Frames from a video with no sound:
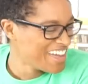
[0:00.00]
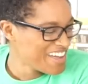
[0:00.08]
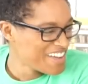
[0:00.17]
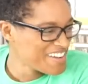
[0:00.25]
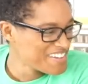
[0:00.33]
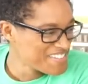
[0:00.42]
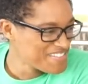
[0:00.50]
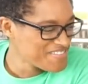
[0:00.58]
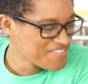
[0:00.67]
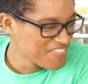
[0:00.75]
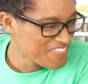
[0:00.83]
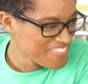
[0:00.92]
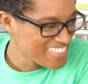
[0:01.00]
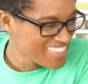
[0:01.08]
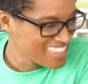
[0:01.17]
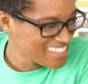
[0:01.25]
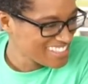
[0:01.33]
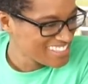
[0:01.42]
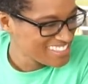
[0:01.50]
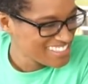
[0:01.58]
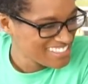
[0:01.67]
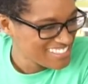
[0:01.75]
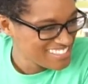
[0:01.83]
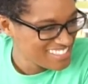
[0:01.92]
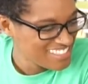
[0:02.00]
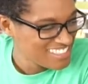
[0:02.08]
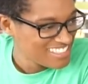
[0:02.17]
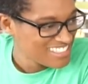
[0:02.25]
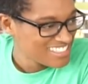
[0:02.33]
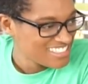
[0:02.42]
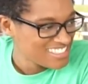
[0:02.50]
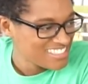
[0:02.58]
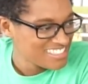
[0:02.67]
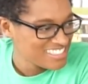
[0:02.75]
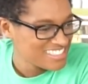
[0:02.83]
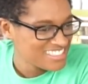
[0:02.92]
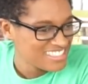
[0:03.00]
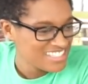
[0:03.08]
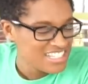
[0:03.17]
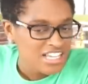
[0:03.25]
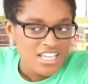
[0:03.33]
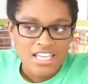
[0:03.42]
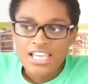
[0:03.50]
(not speaking)